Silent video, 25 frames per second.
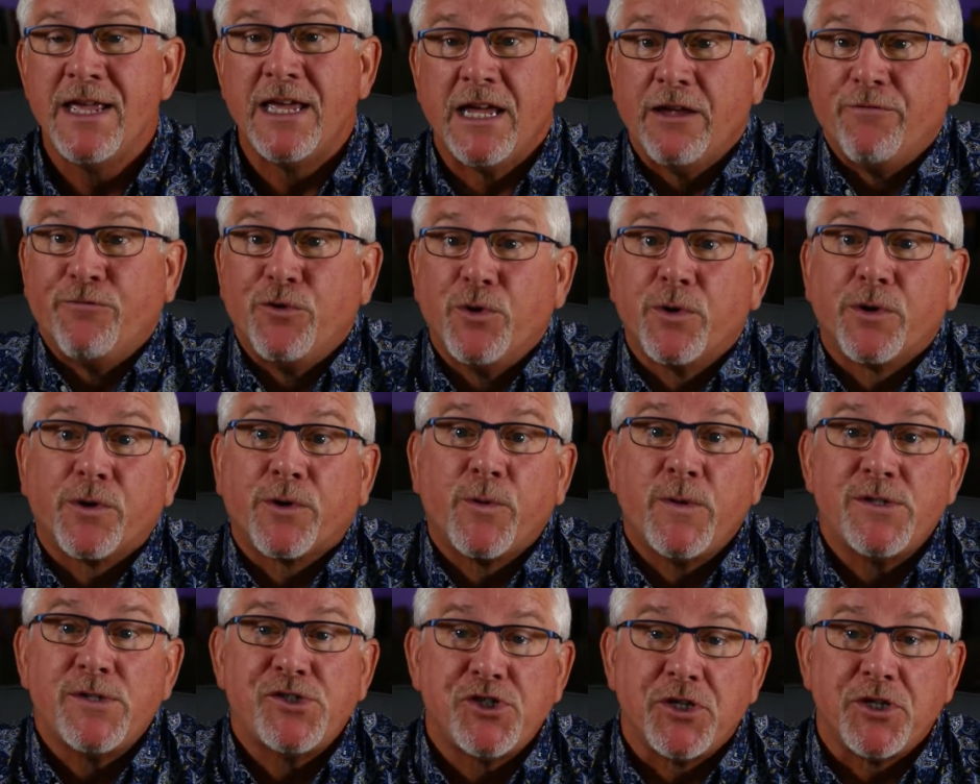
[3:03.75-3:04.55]
If you're a
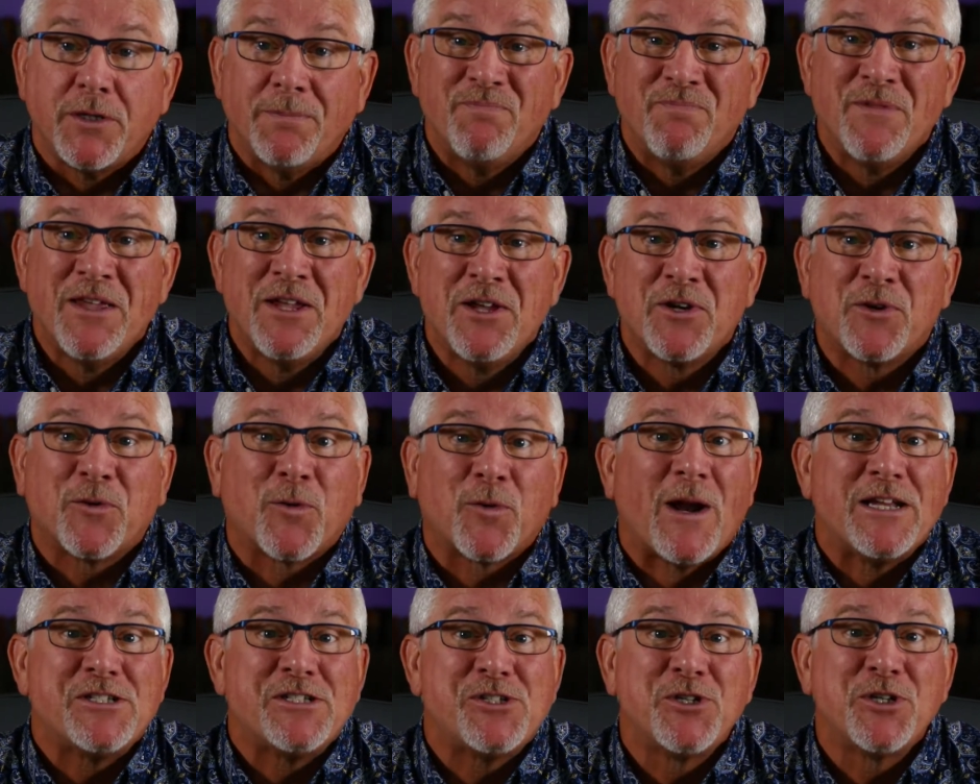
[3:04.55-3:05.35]
Christian,
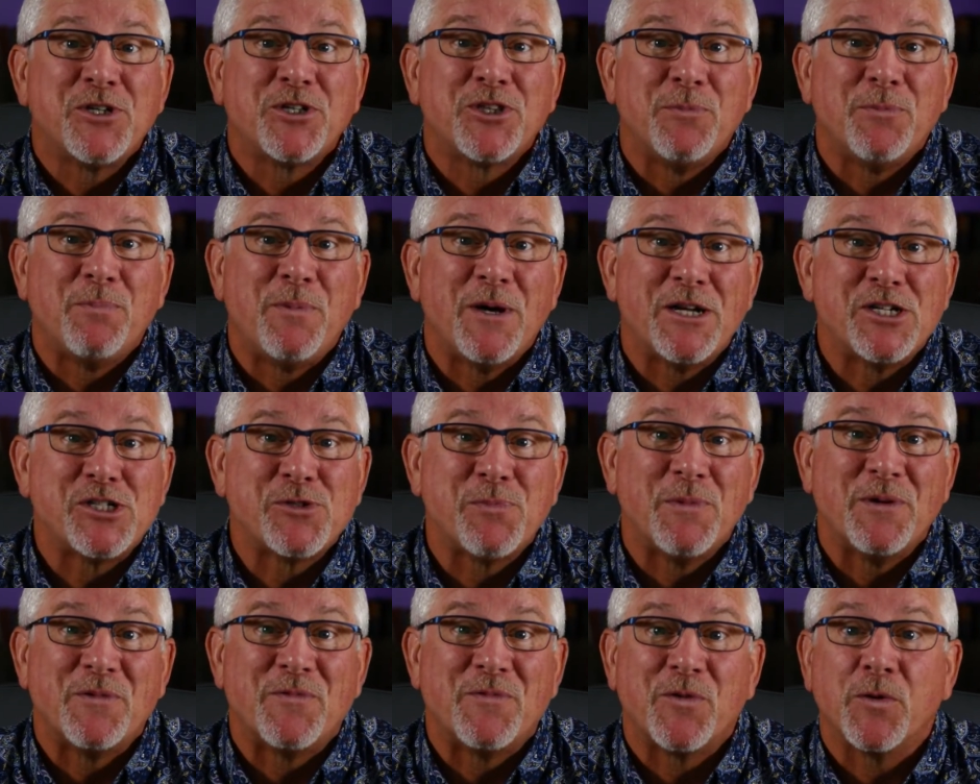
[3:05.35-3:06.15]
Christ took the
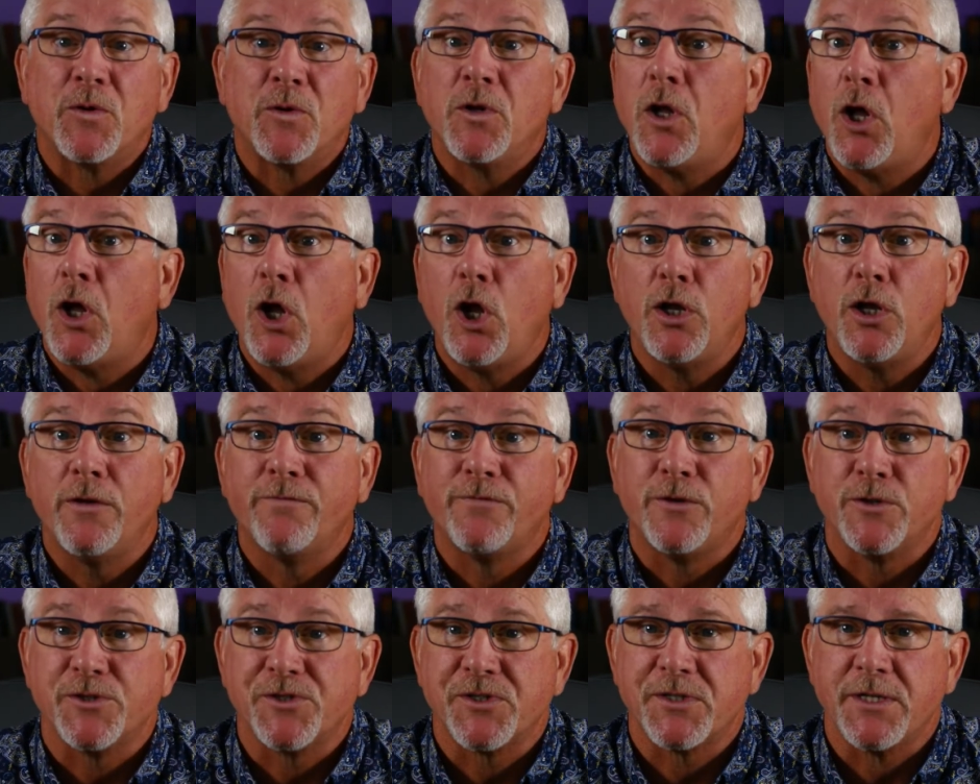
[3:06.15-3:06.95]
punishment for all
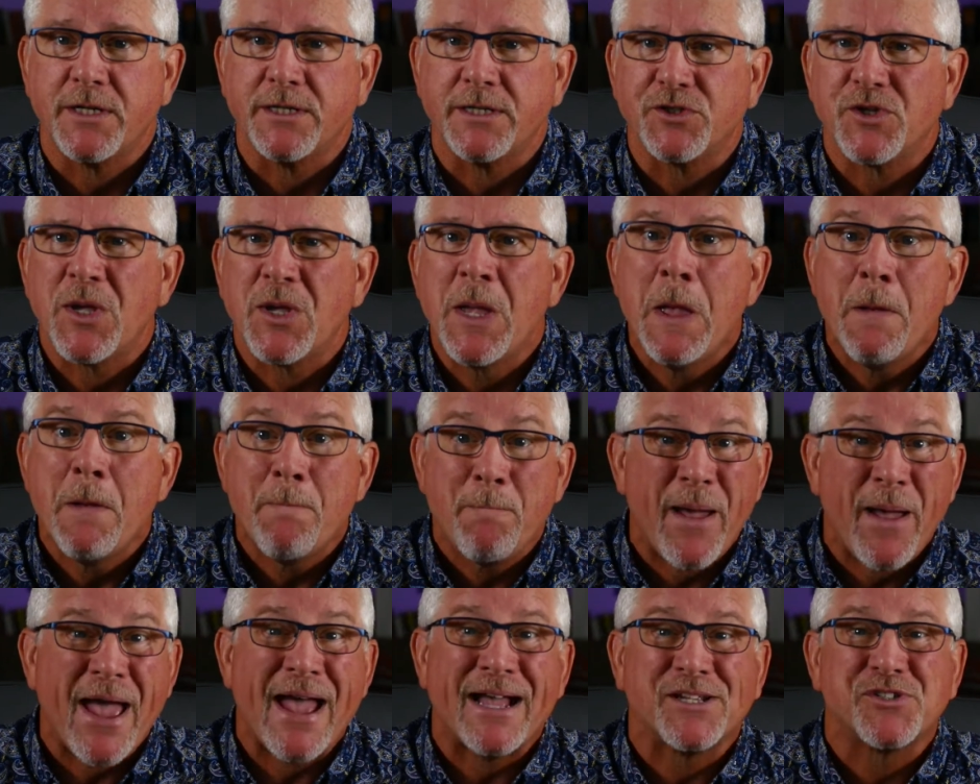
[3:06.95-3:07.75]
of your sins,
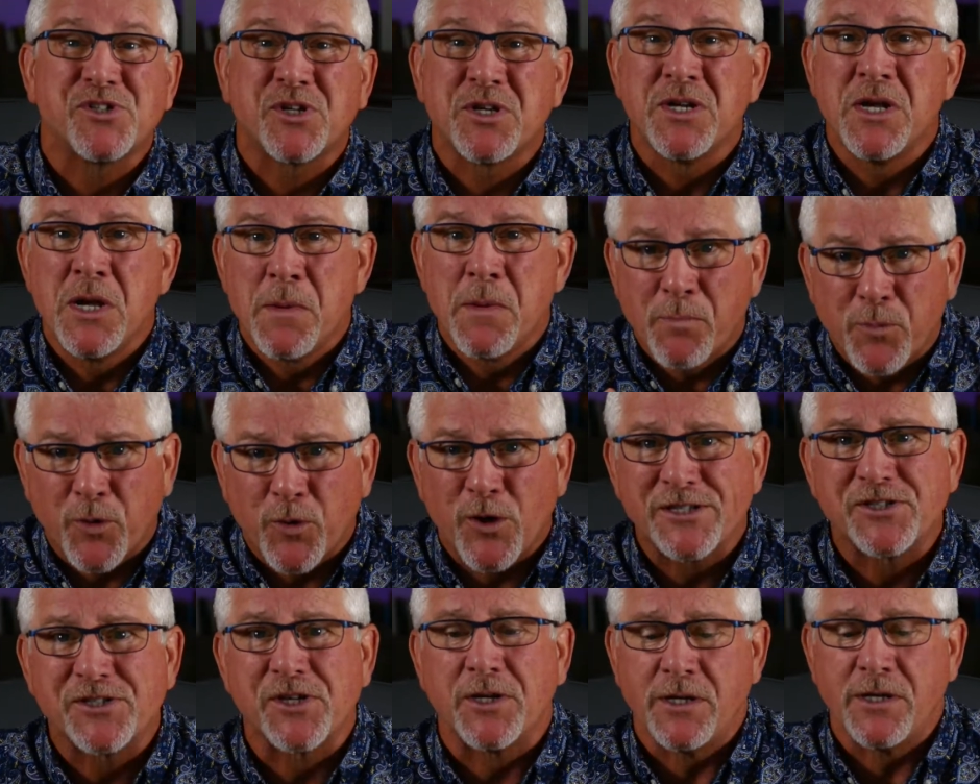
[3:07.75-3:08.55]
past,
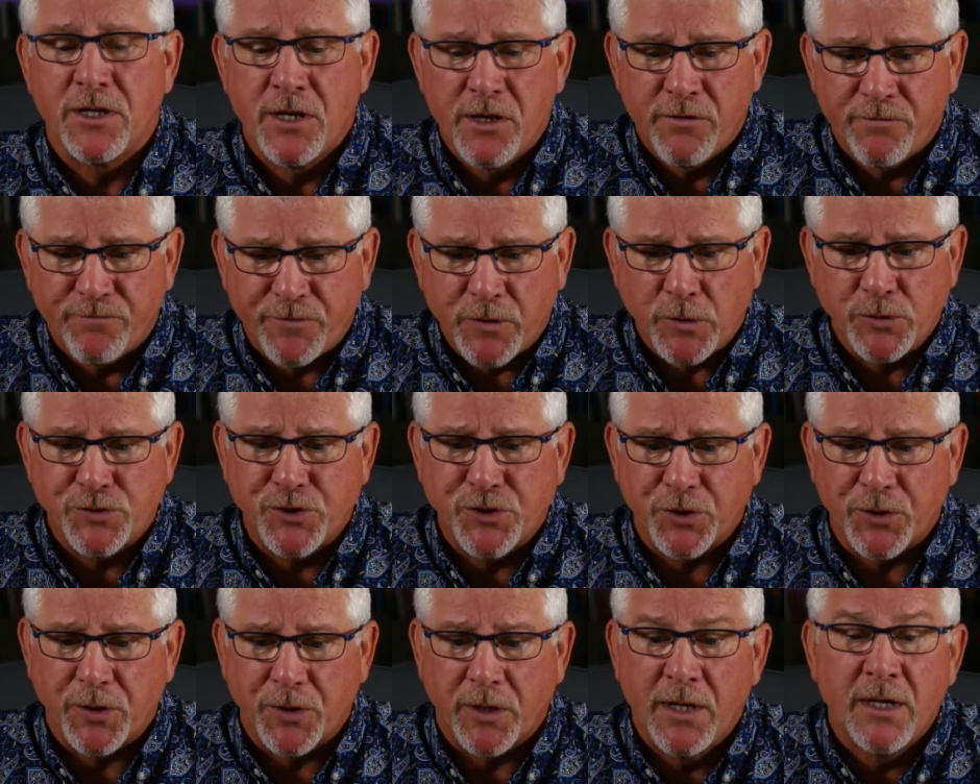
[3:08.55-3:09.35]
present,
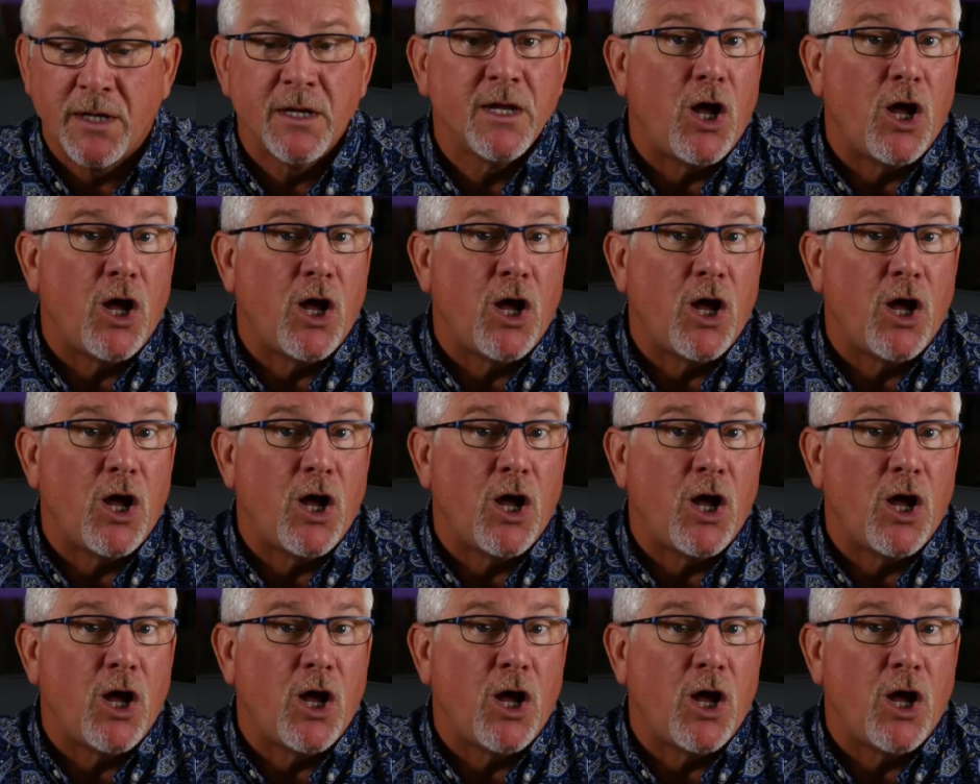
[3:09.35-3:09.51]
future.